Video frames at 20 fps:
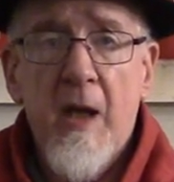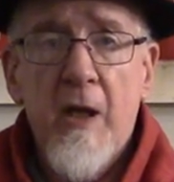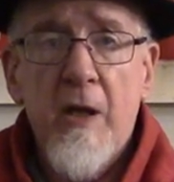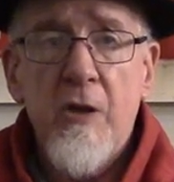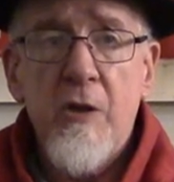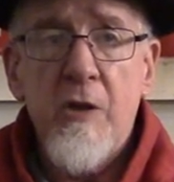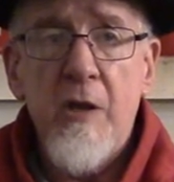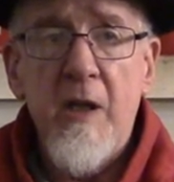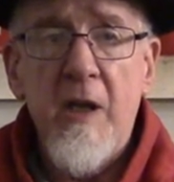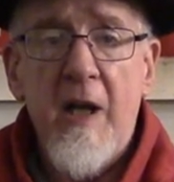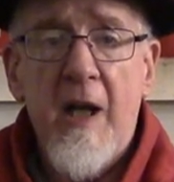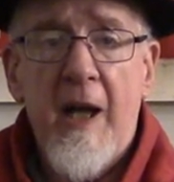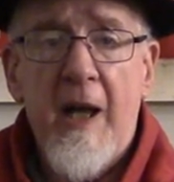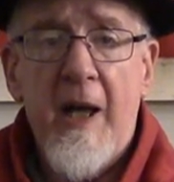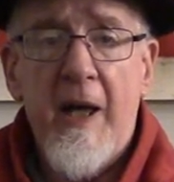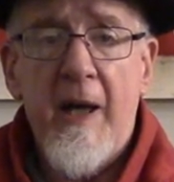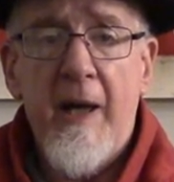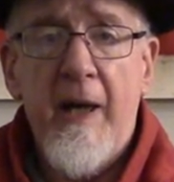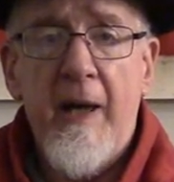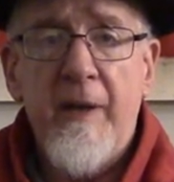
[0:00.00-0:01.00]
She
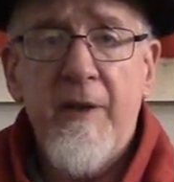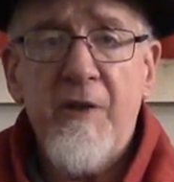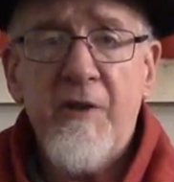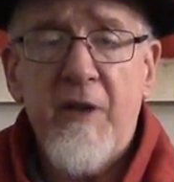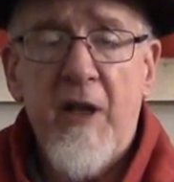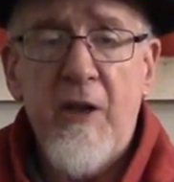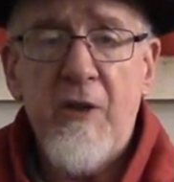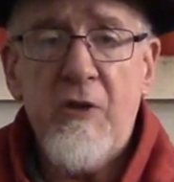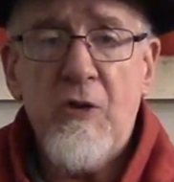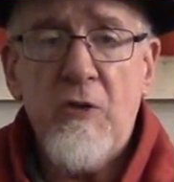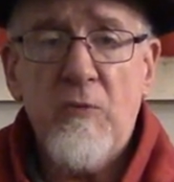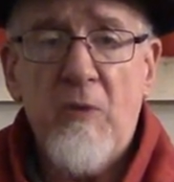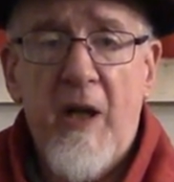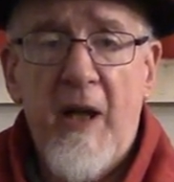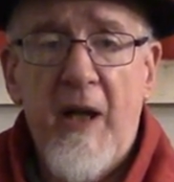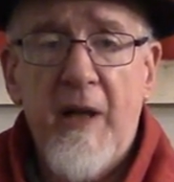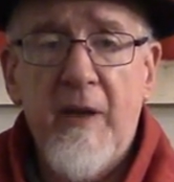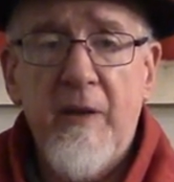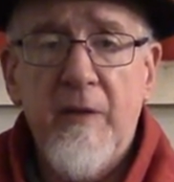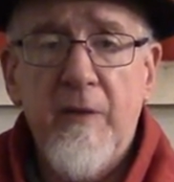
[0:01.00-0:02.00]
had a station
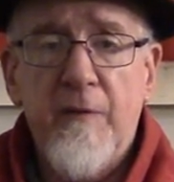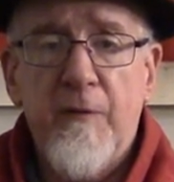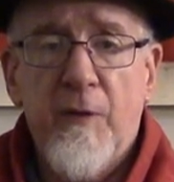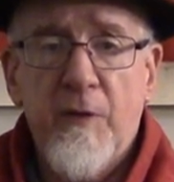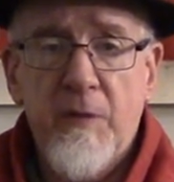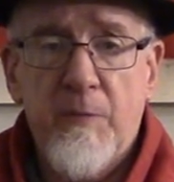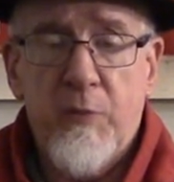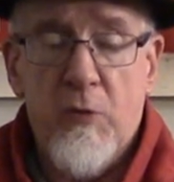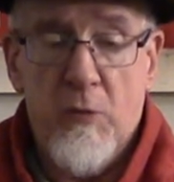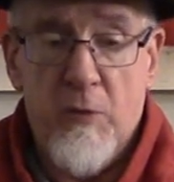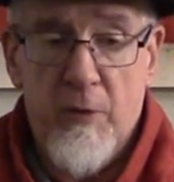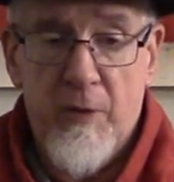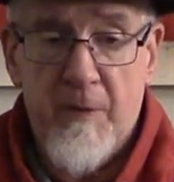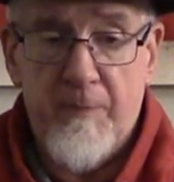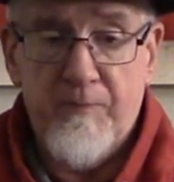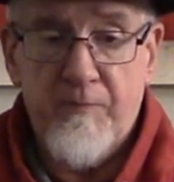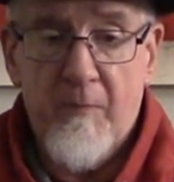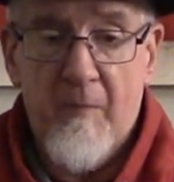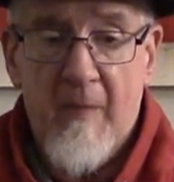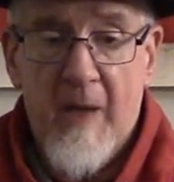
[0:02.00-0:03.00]
wagon full of porn.
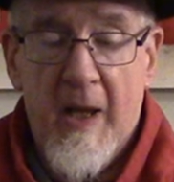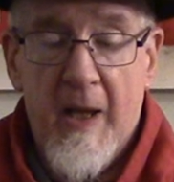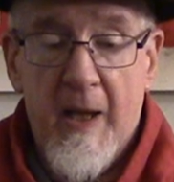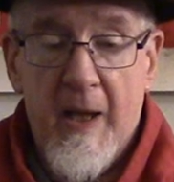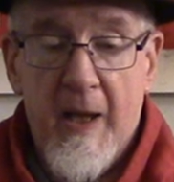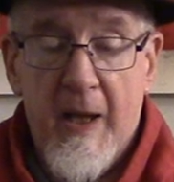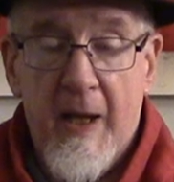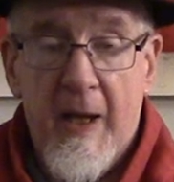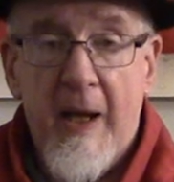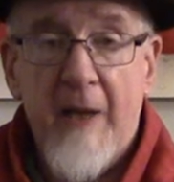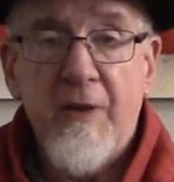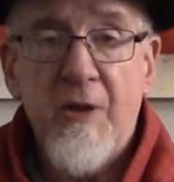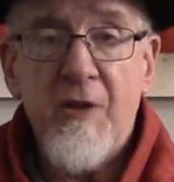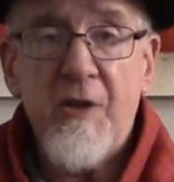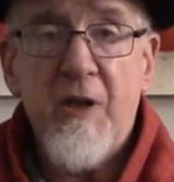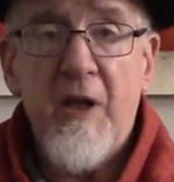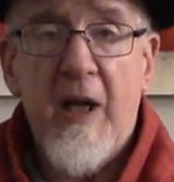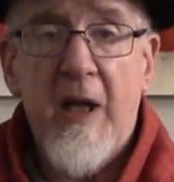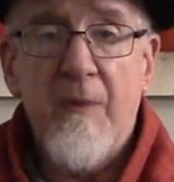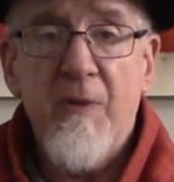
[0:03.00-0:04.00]
And
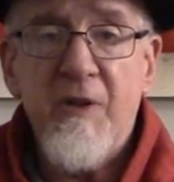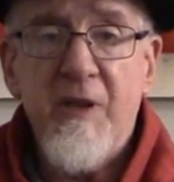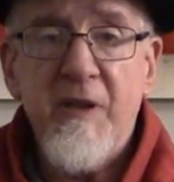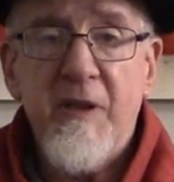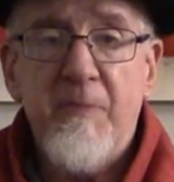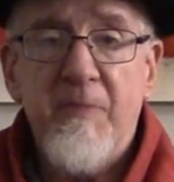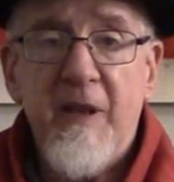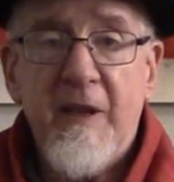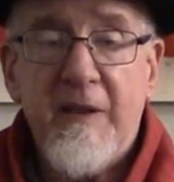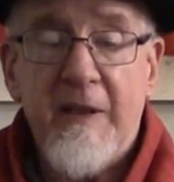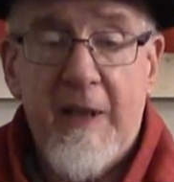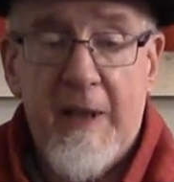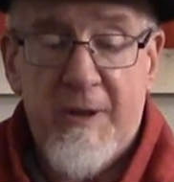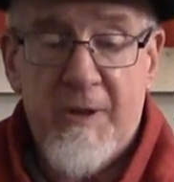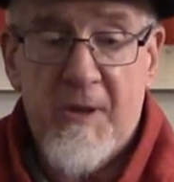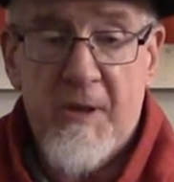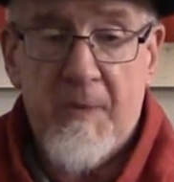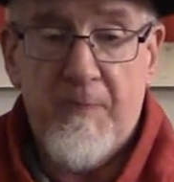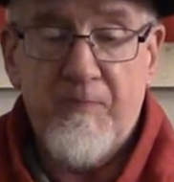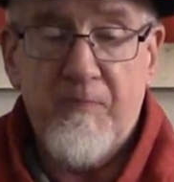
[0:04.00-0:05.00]
this guy was into big
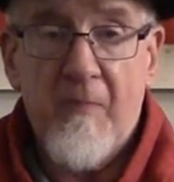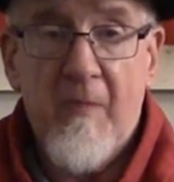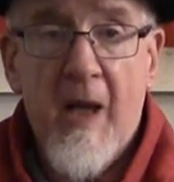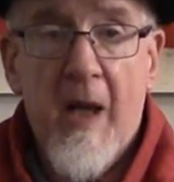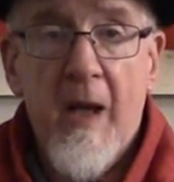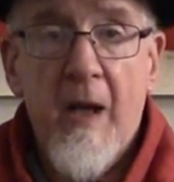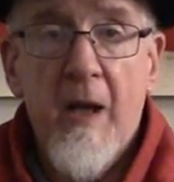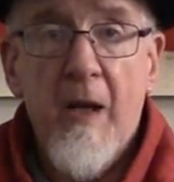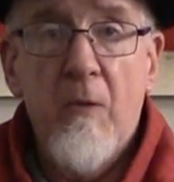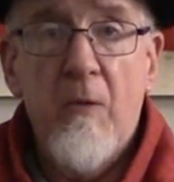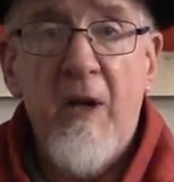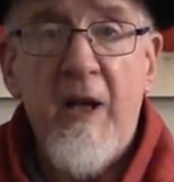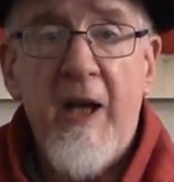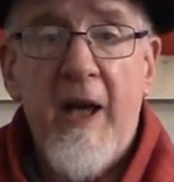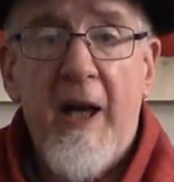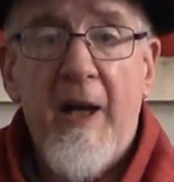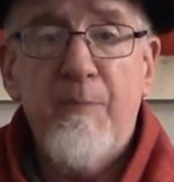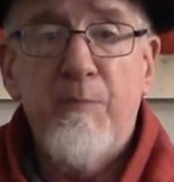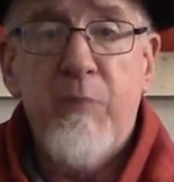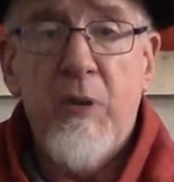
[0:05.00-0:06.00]
tits. We
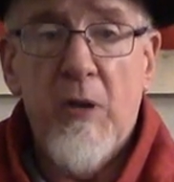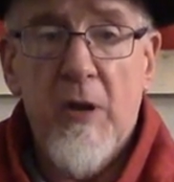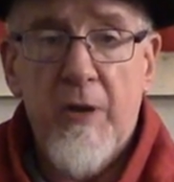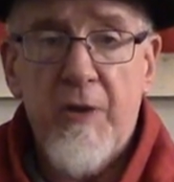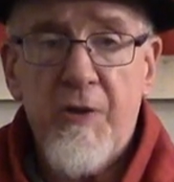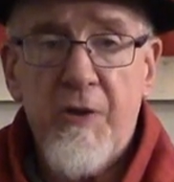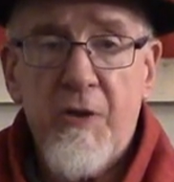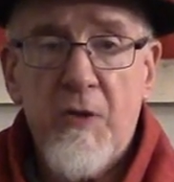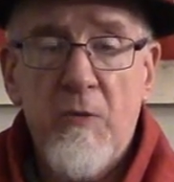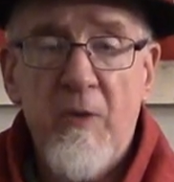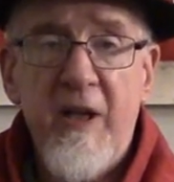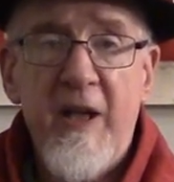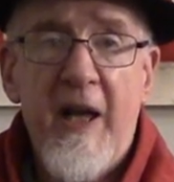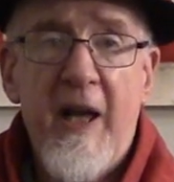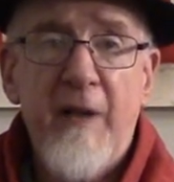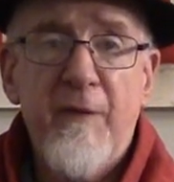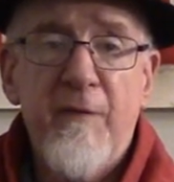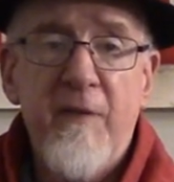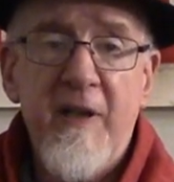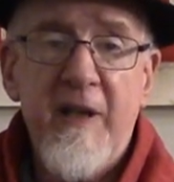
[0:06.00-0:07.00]
had books, we
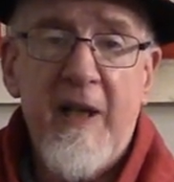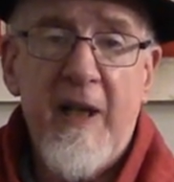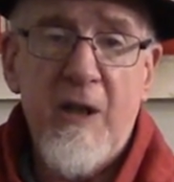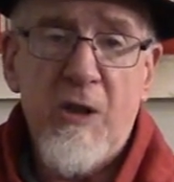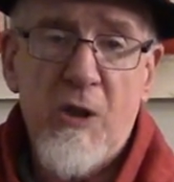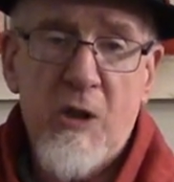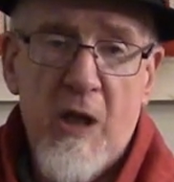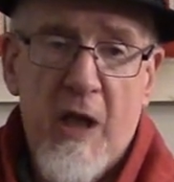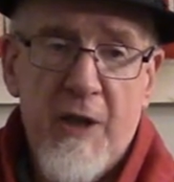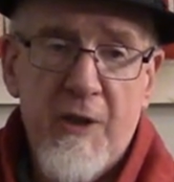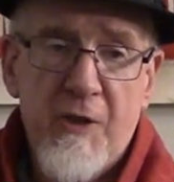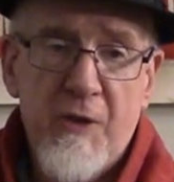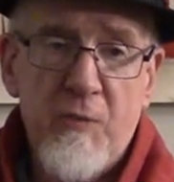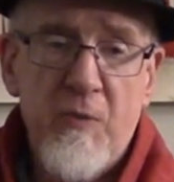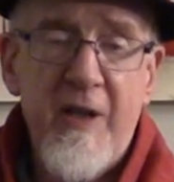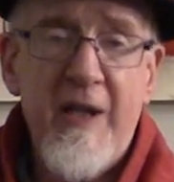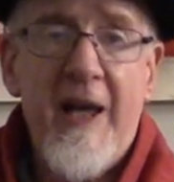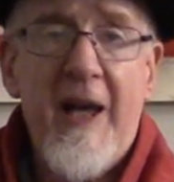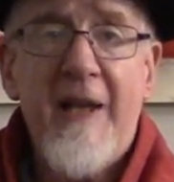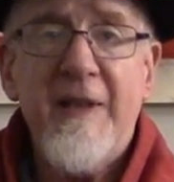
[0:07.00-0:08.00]
had VHS,
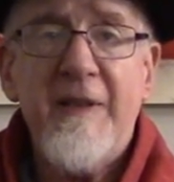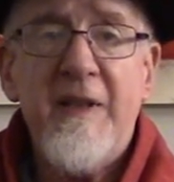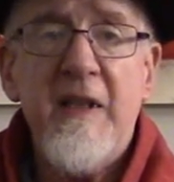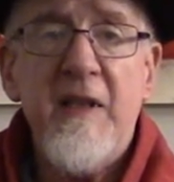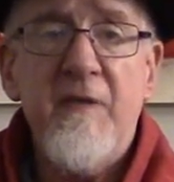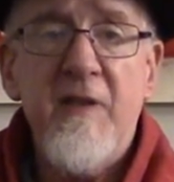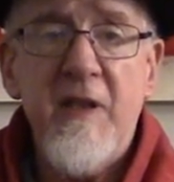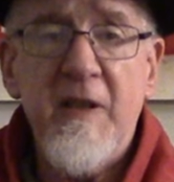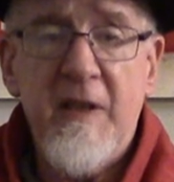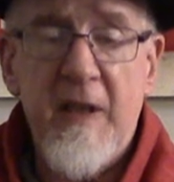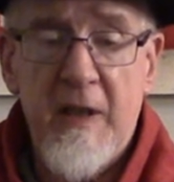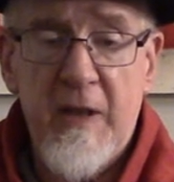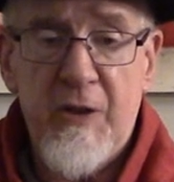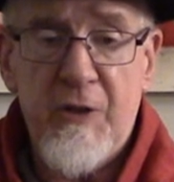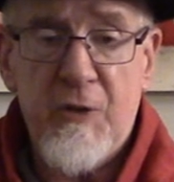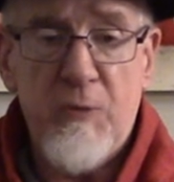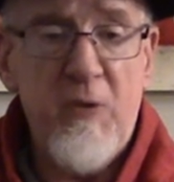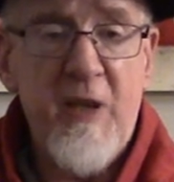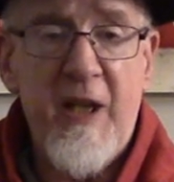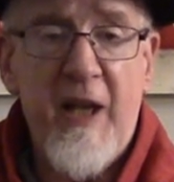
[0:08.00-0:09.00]
we had
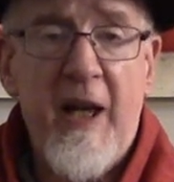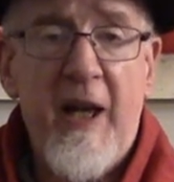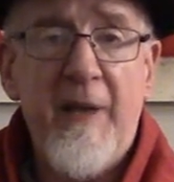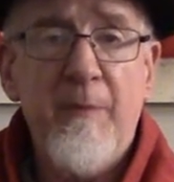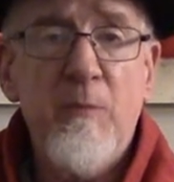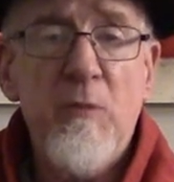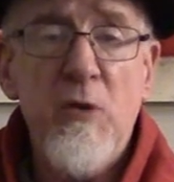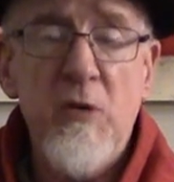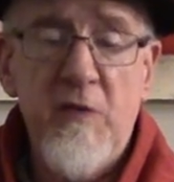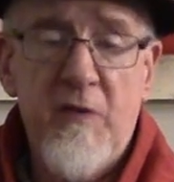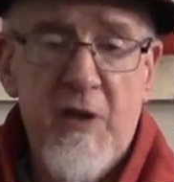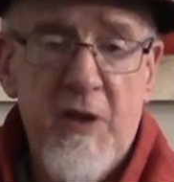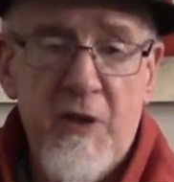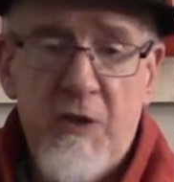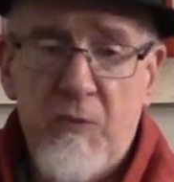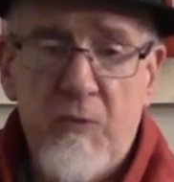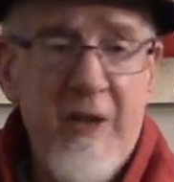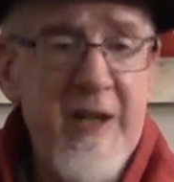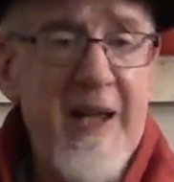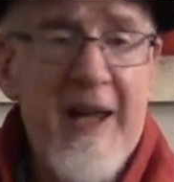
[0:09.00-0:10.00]
DVDs, we had
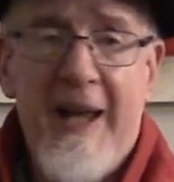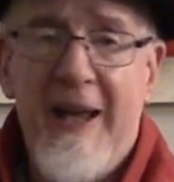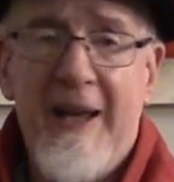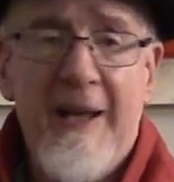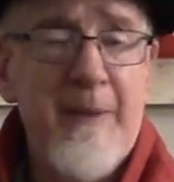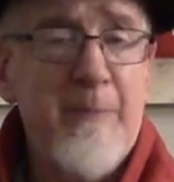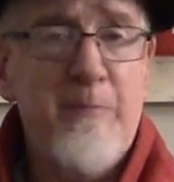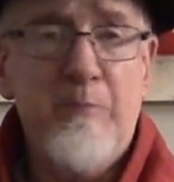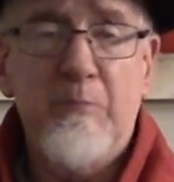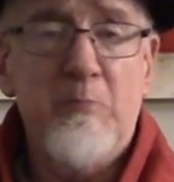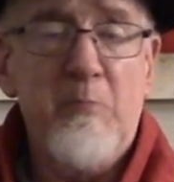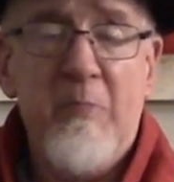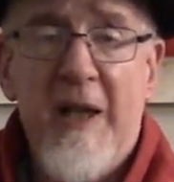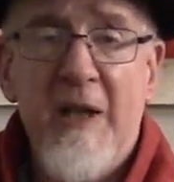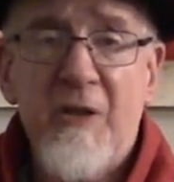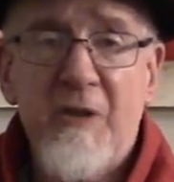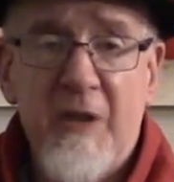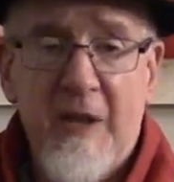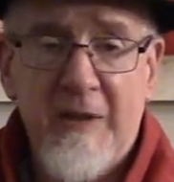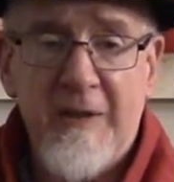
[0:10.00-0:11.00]
movies, we had
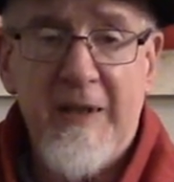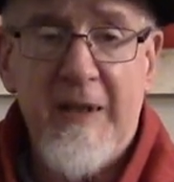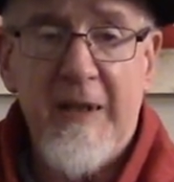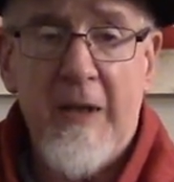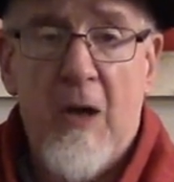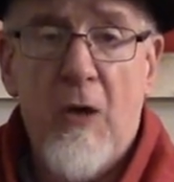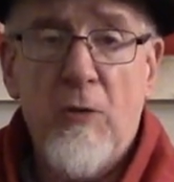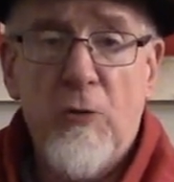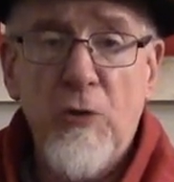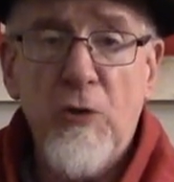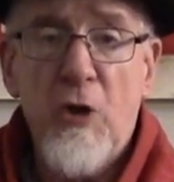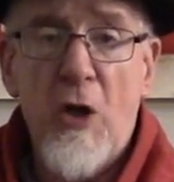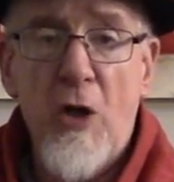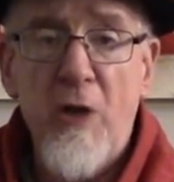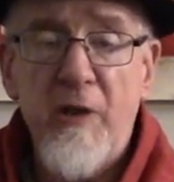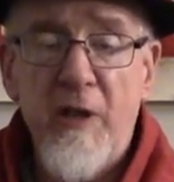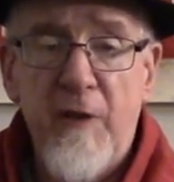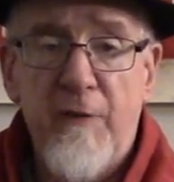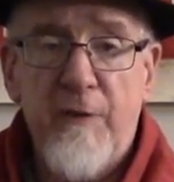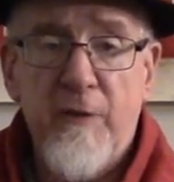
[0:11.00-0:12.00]
basically a whole
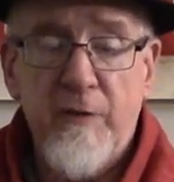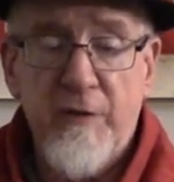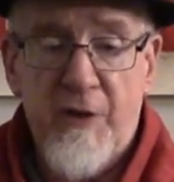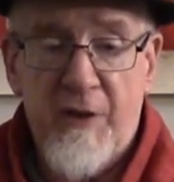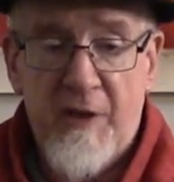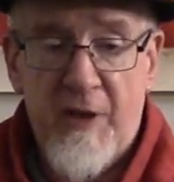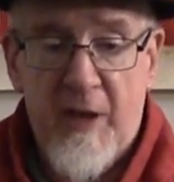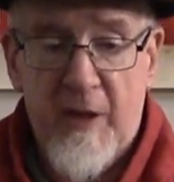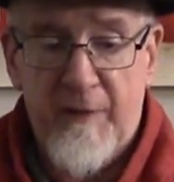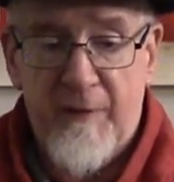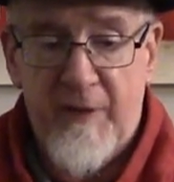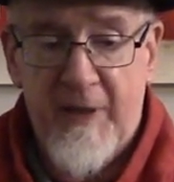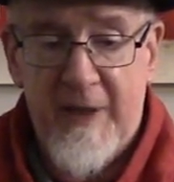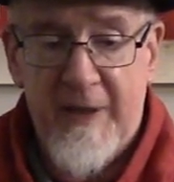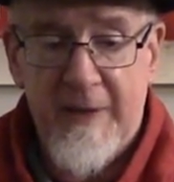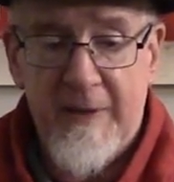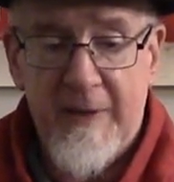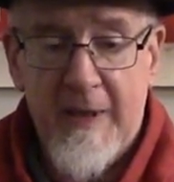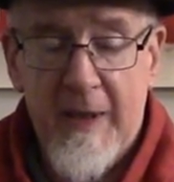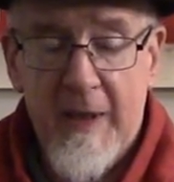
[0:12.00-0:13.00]
gurney full of stuff.
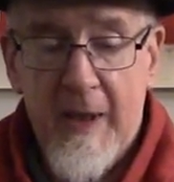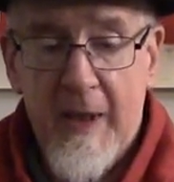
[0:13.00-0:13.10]
And